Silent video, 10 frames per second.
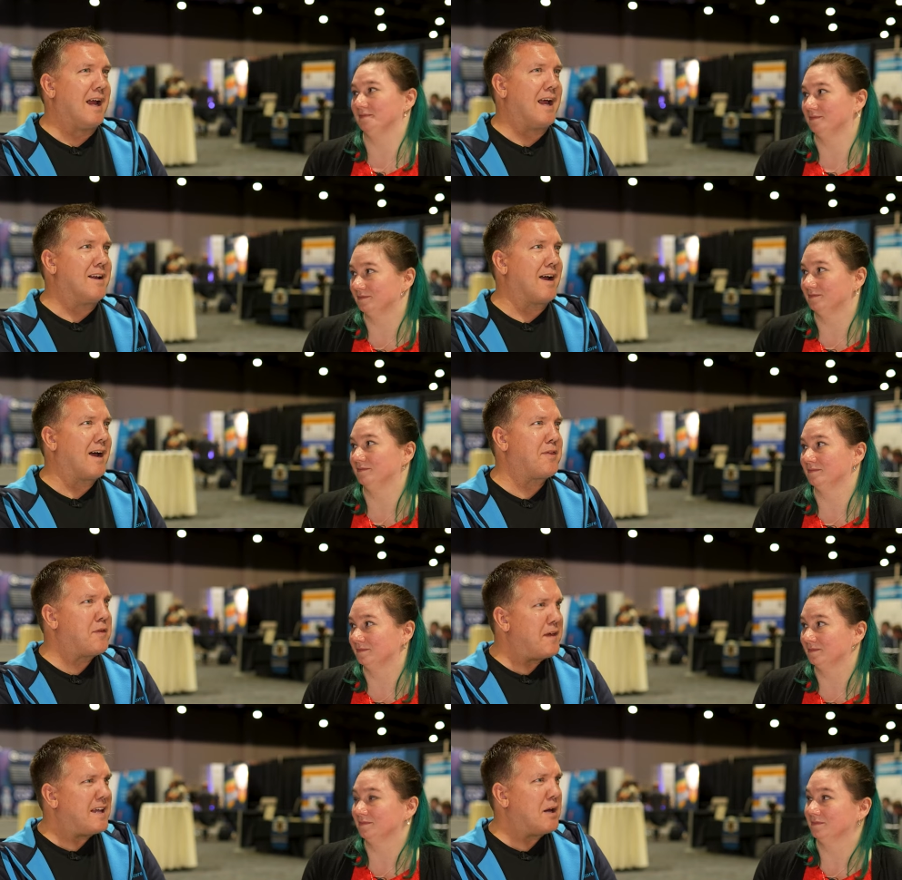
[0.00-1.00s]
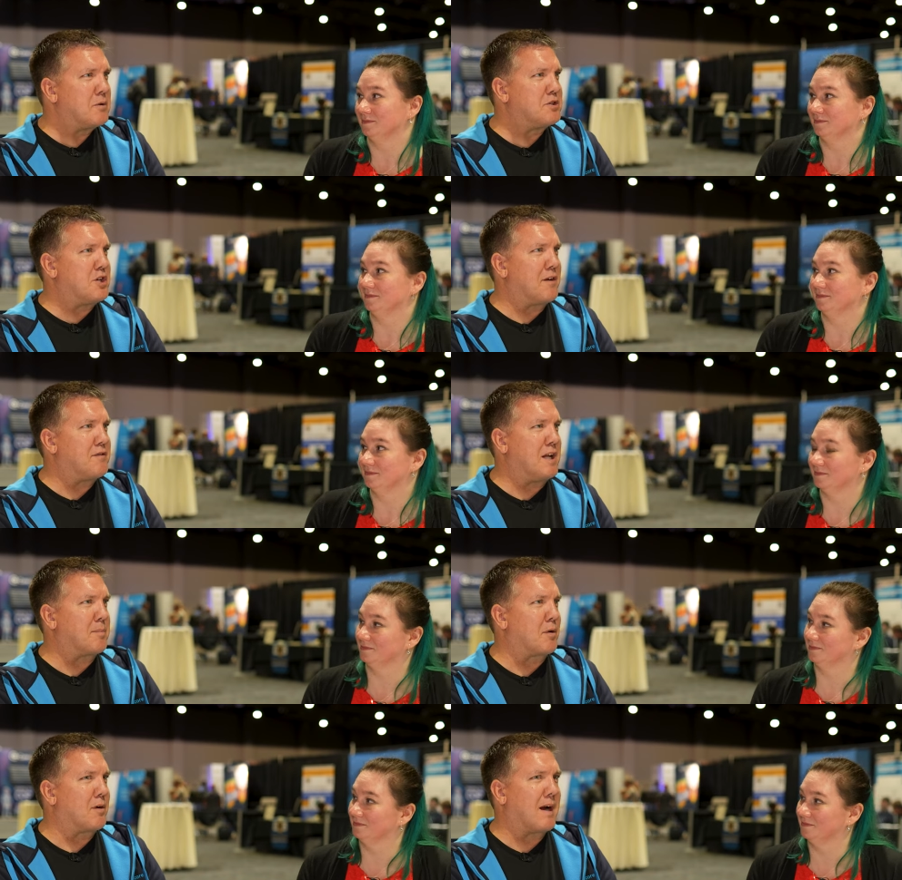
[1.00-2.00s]
Speaker 1: and I think it was Jeff
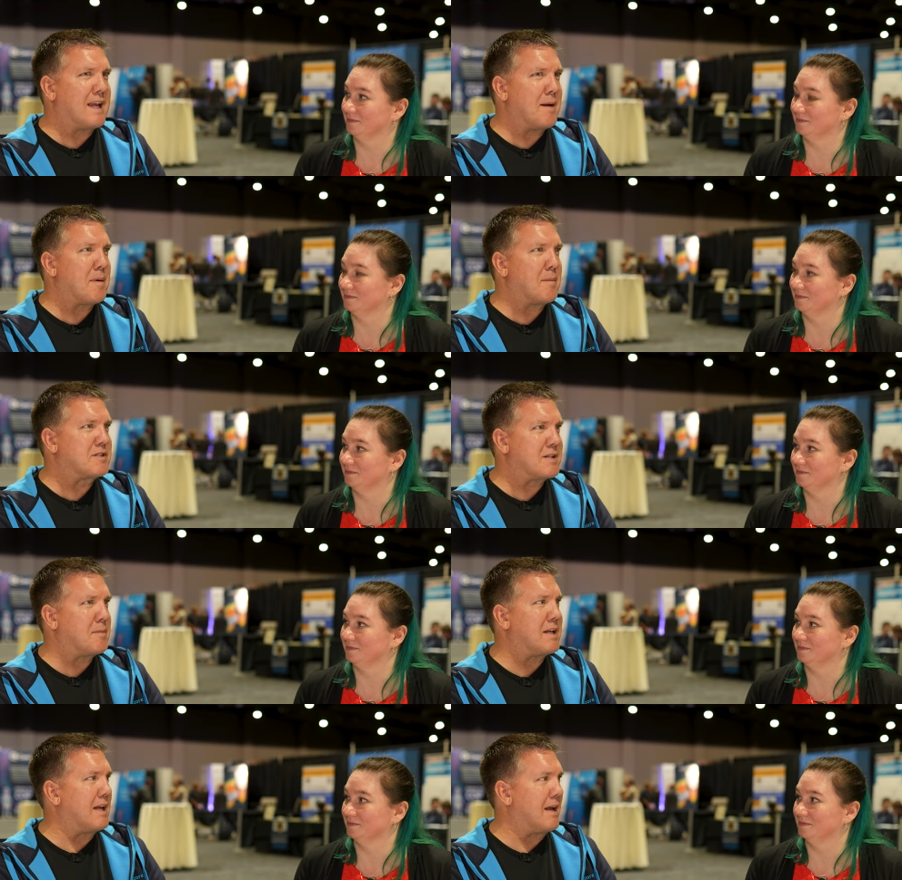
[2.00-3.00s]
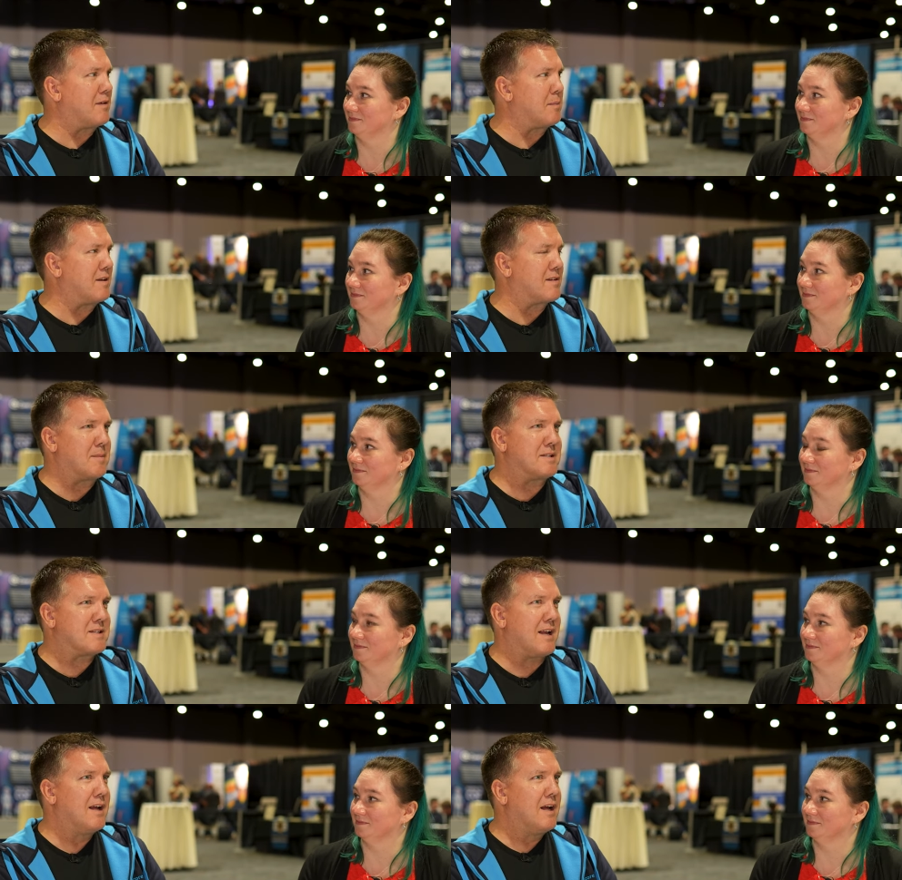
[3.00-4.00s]
Teper. I can't remember somebody at MVP Summit
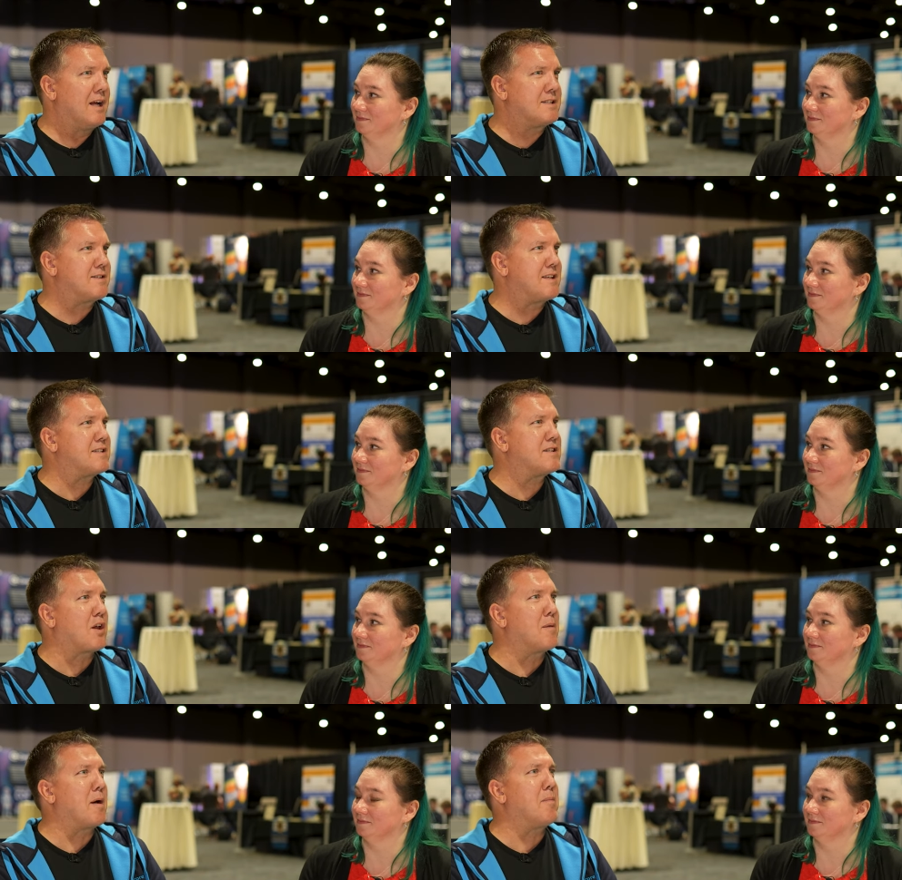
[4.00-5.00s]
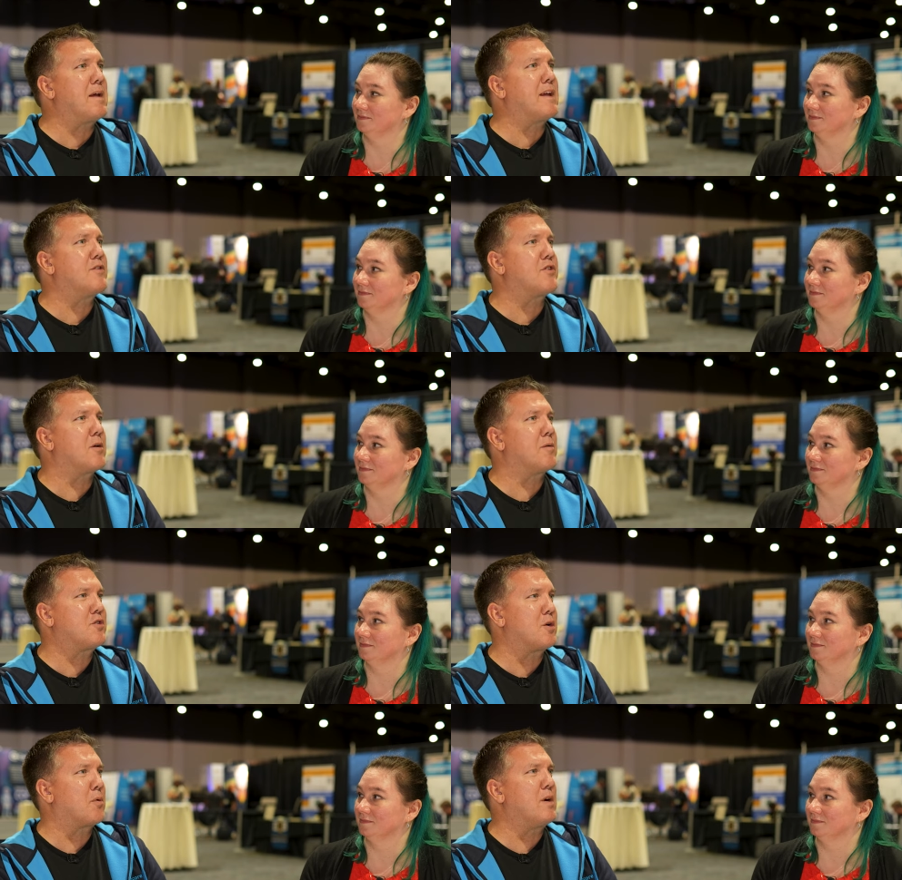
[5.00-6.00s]
said, as that this is all about making Share,
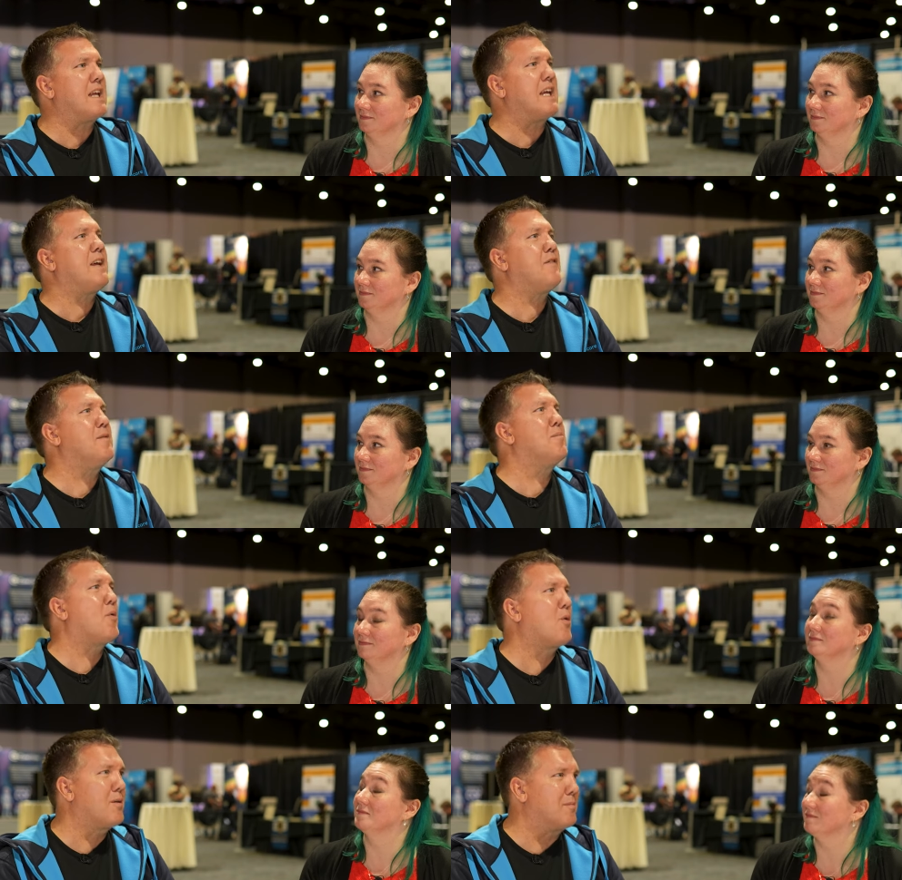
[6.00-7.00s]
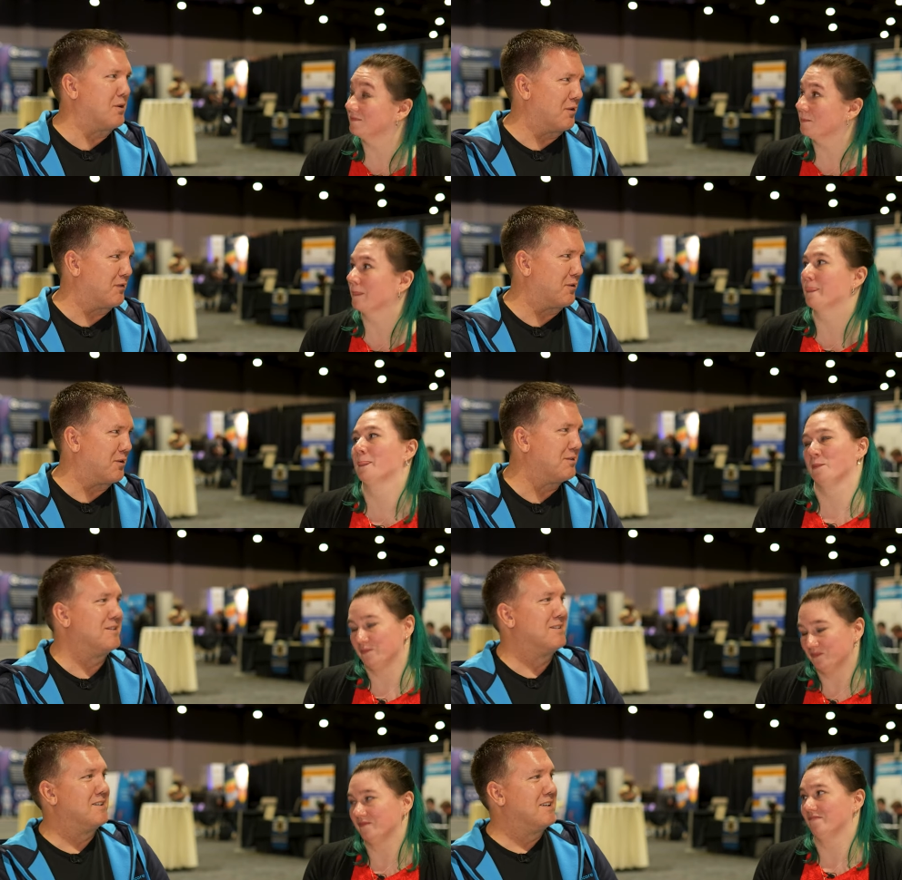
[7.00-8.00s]
SharePoint even more beautiful."
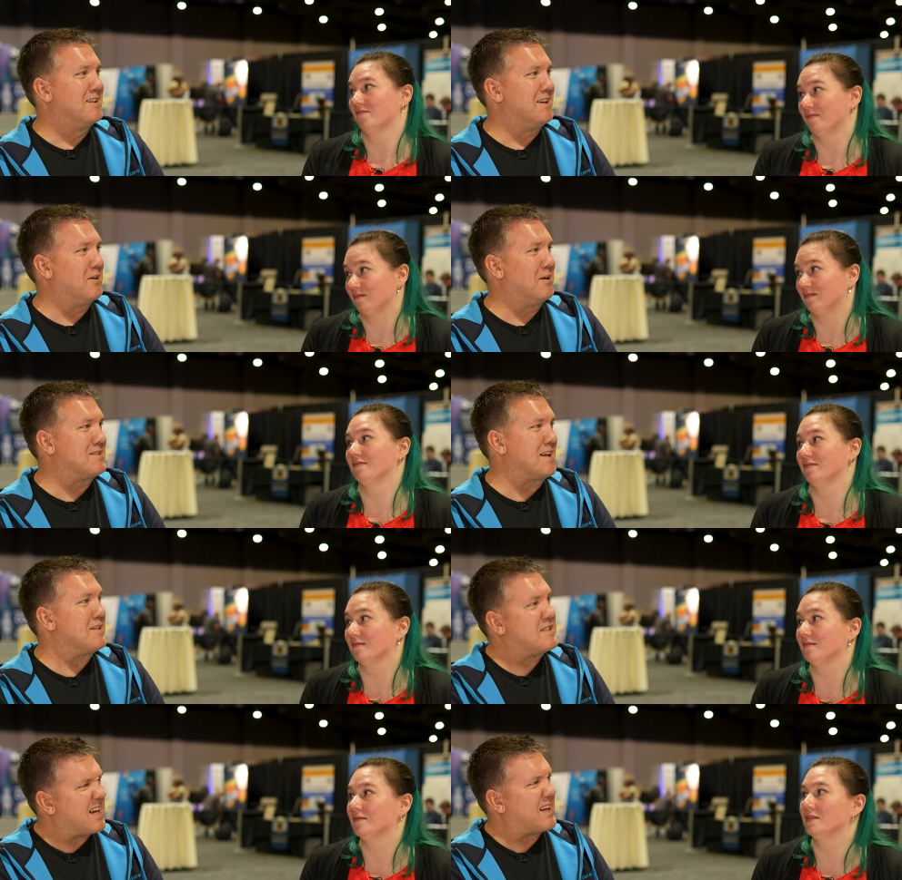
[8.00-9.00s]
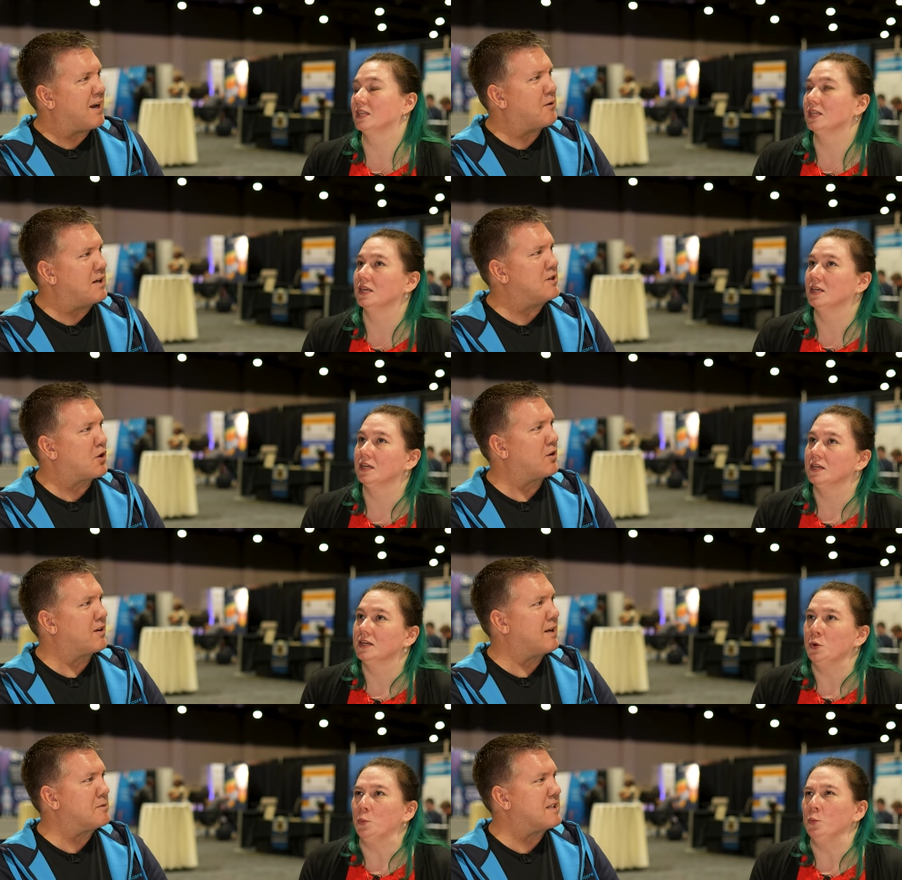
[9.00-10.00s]
You know, is that is that count
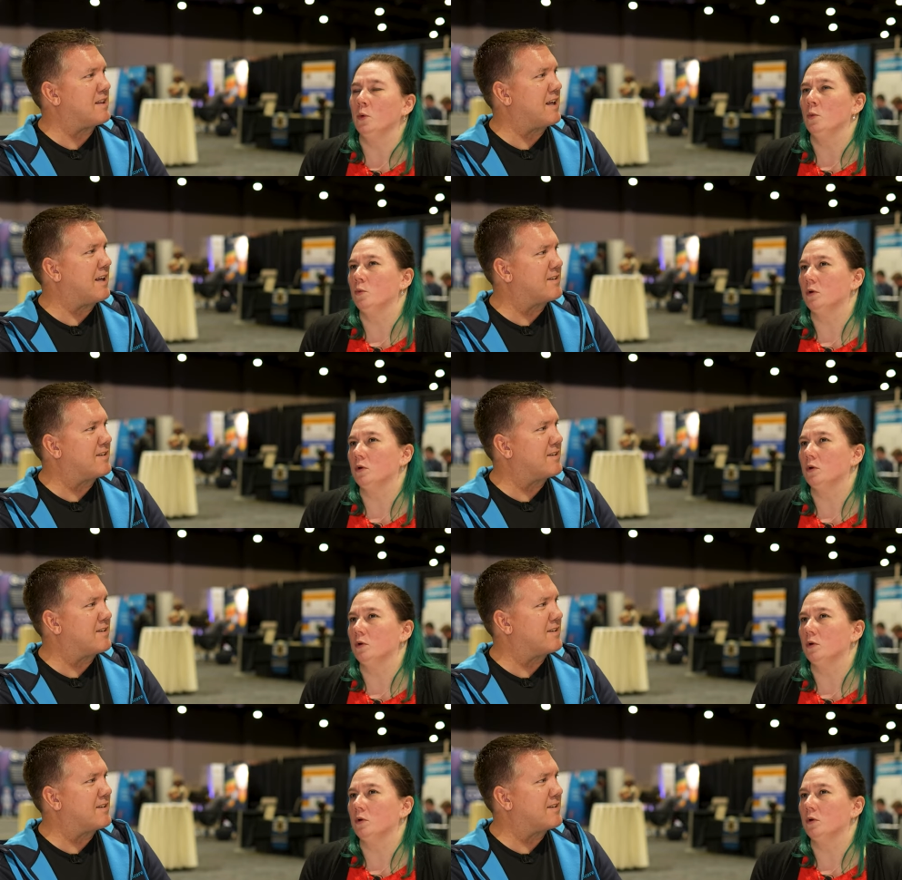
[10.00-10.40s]
internally? Was that the